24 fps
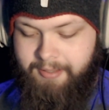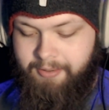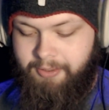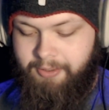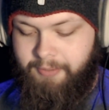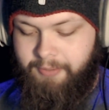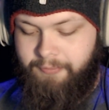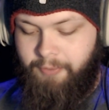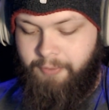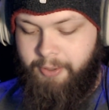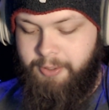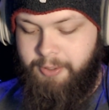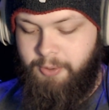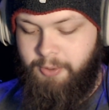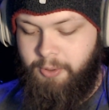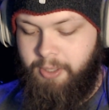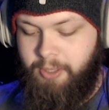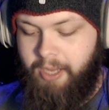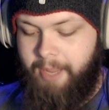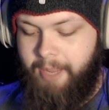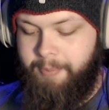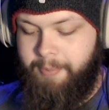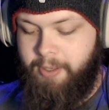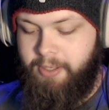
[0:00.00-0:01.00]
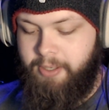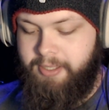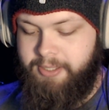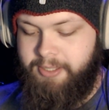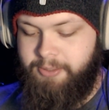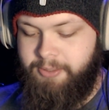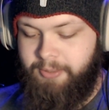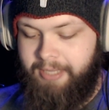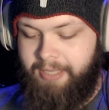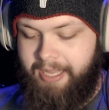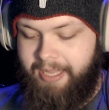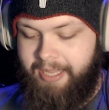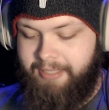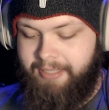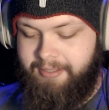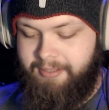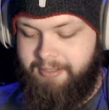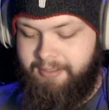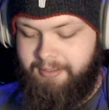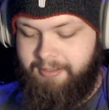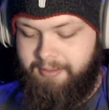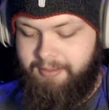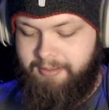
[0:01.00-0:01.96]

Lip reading: Got to find your Kyber crystal, lad.